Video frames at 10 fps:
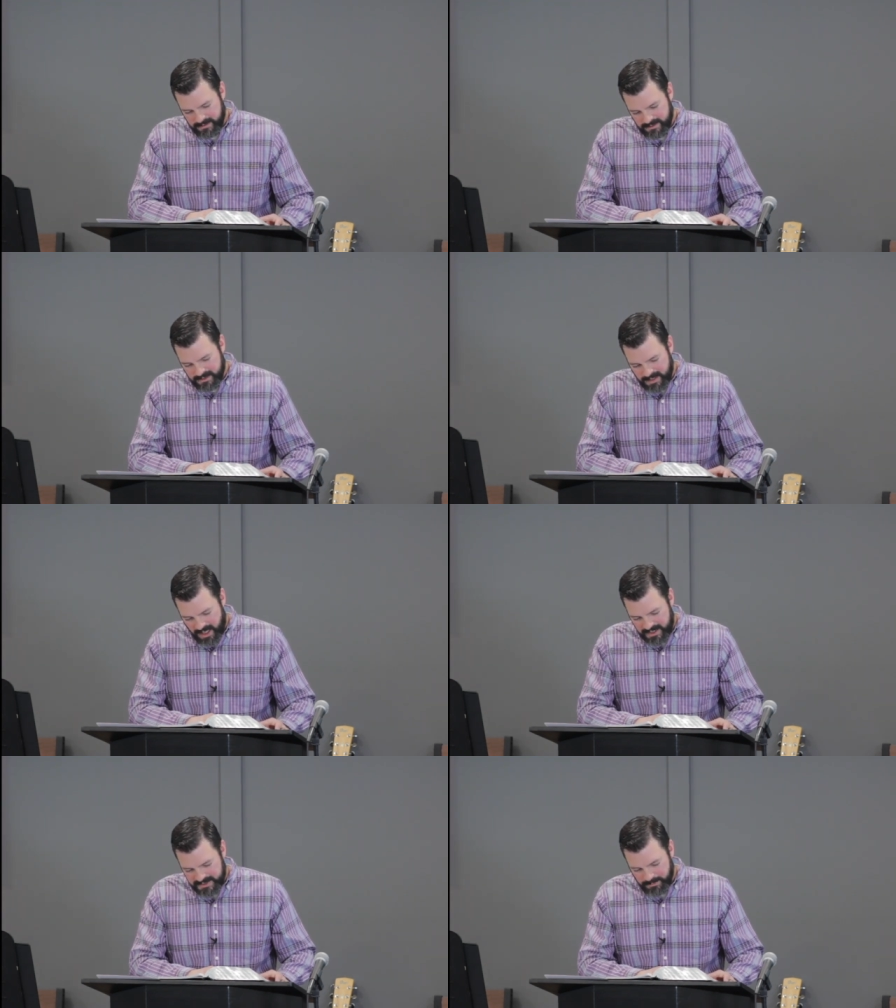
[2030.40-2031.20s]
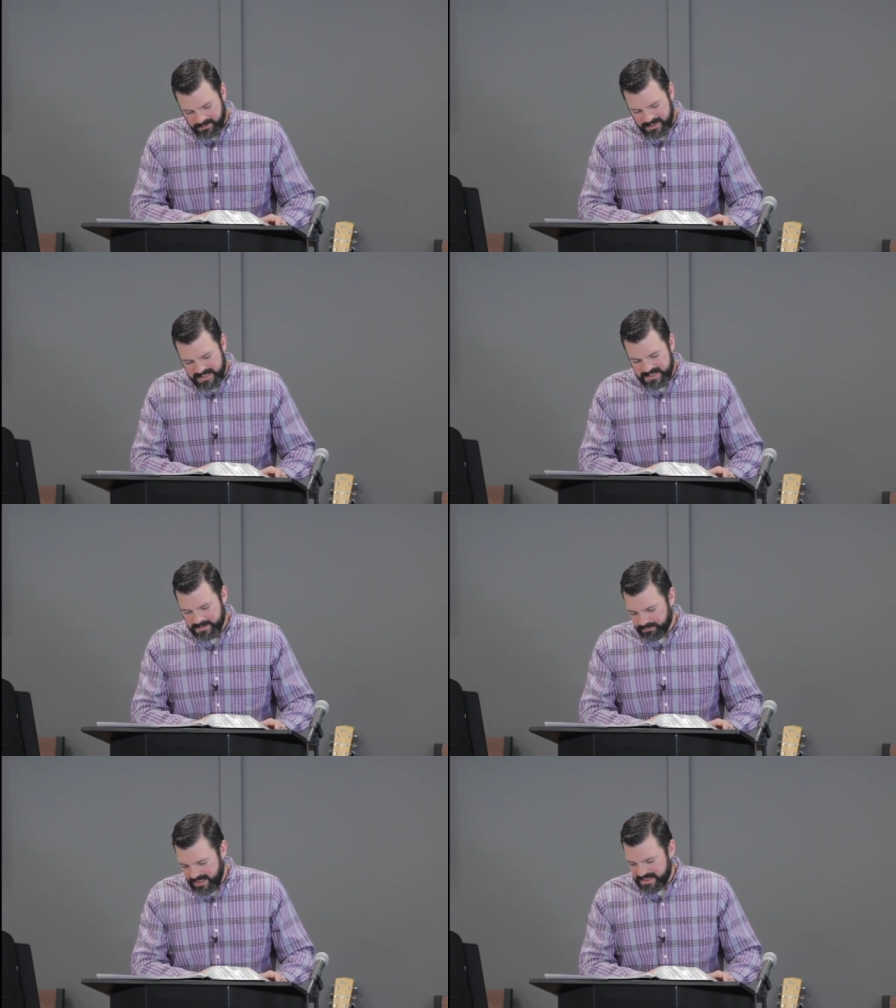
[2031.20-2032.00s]
The gospel is
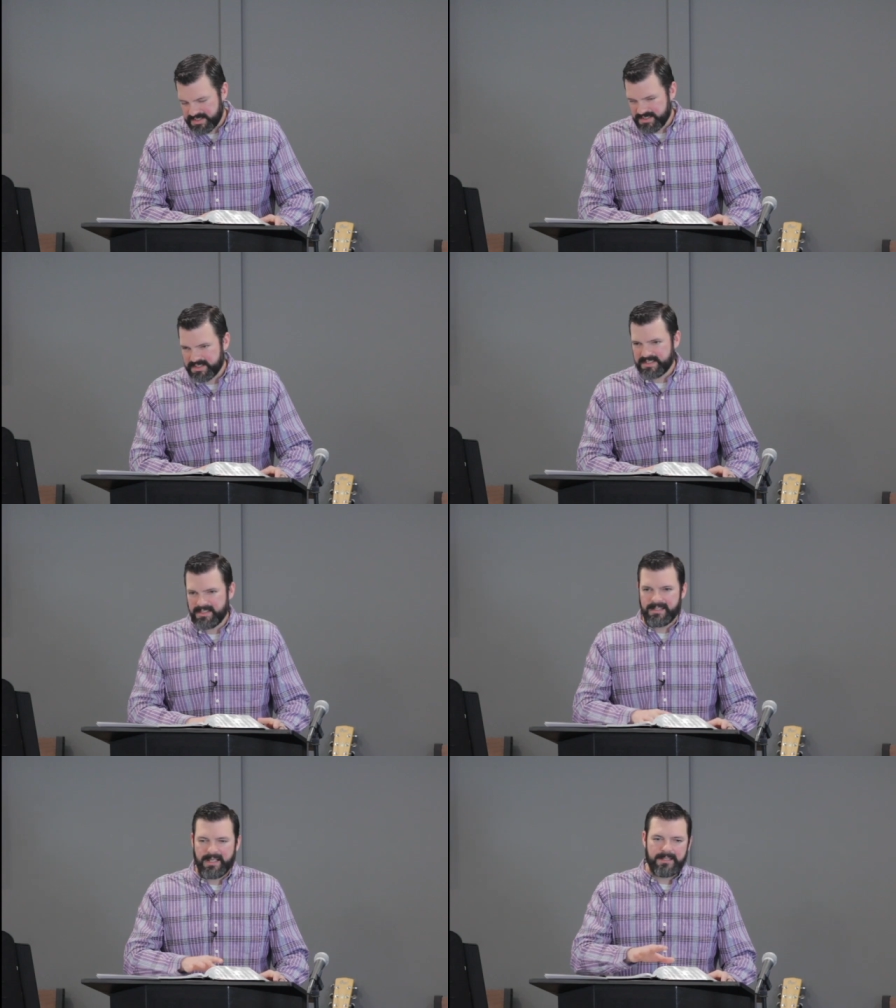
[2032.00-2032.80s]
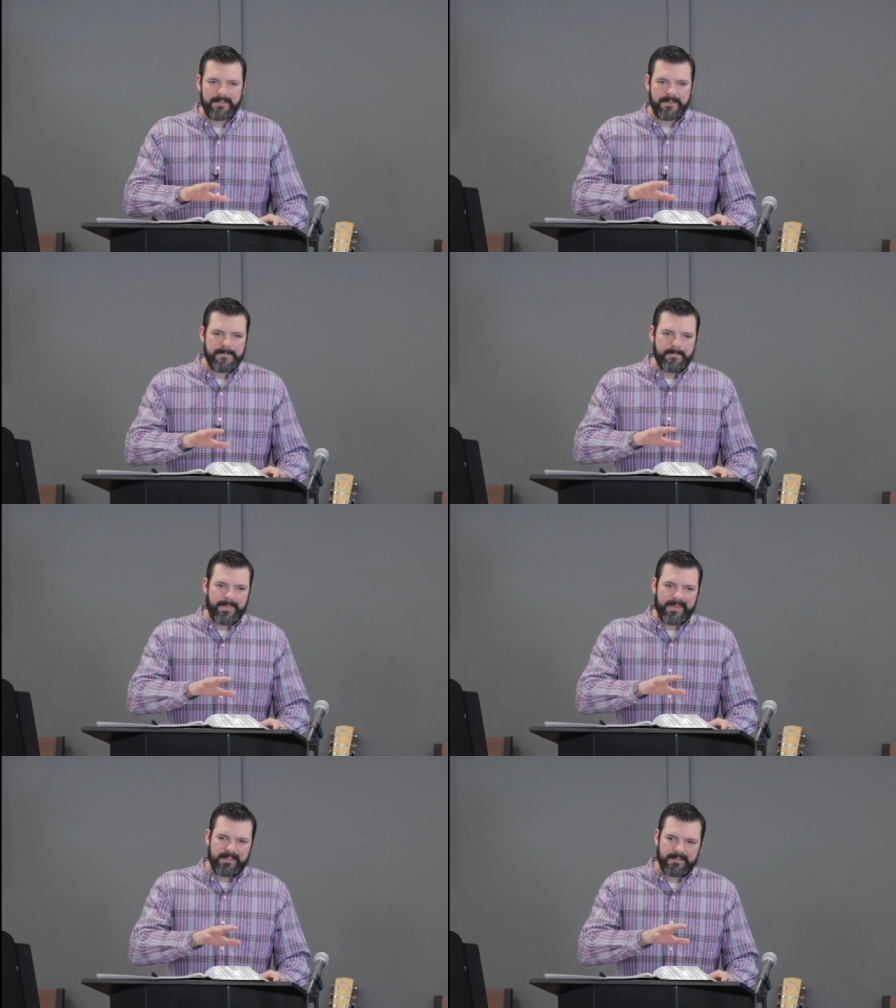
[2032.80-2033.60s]
precious in that
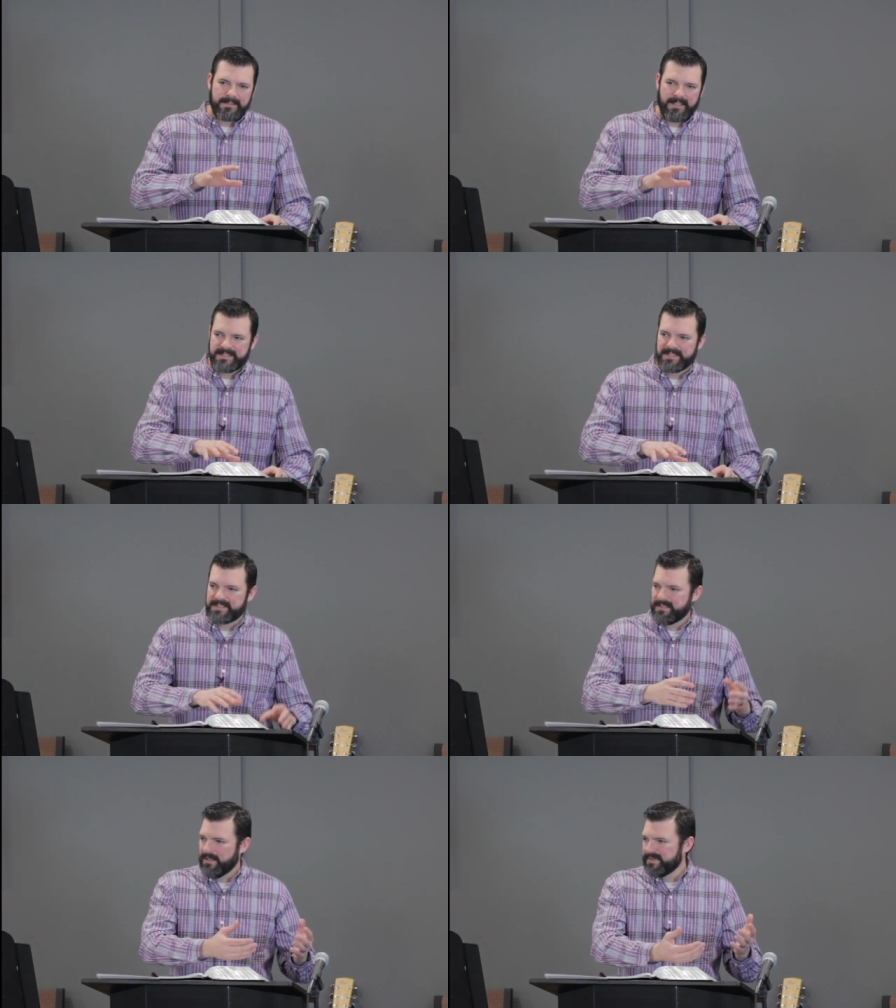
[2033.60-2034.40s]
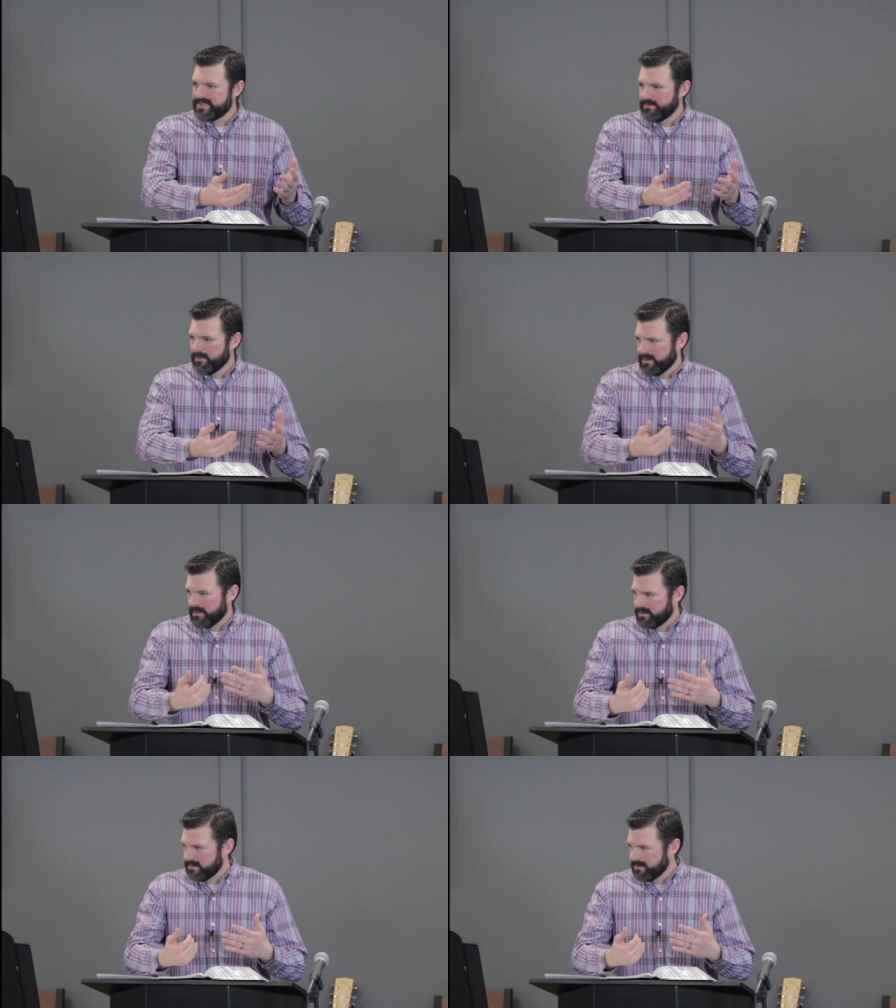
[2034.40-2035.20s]
God says, Come as you are,